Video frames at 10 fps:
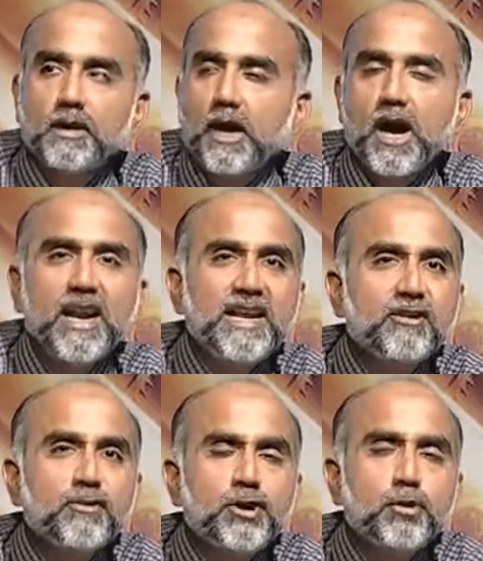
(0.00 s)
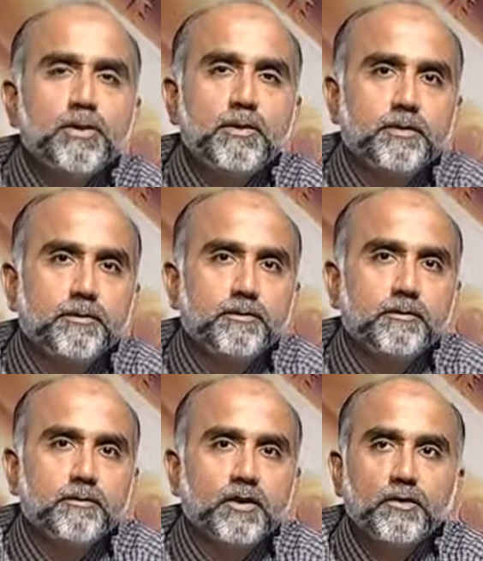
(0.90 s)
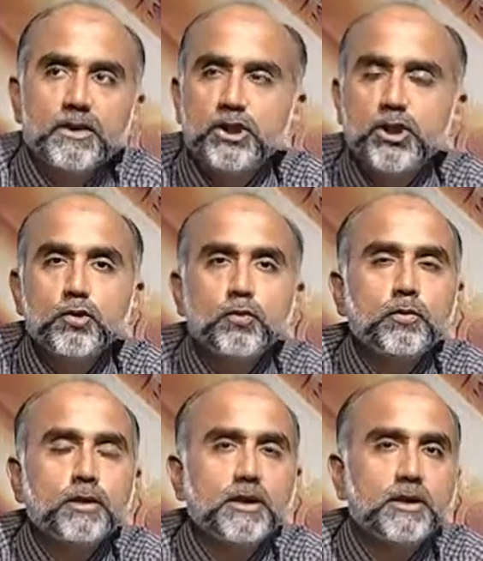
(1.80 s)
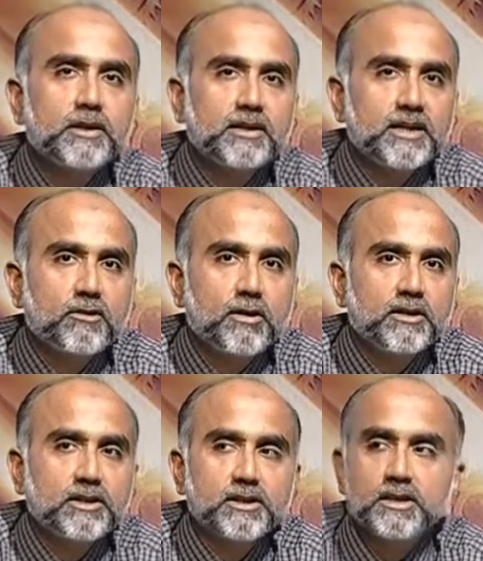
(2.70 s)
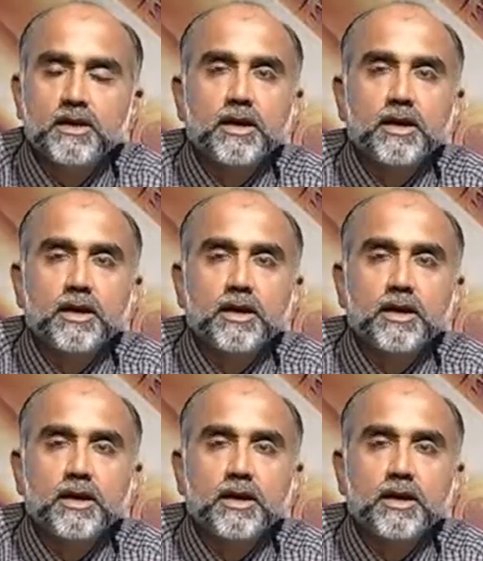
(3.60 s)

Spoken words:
Hiring new people with new technologies,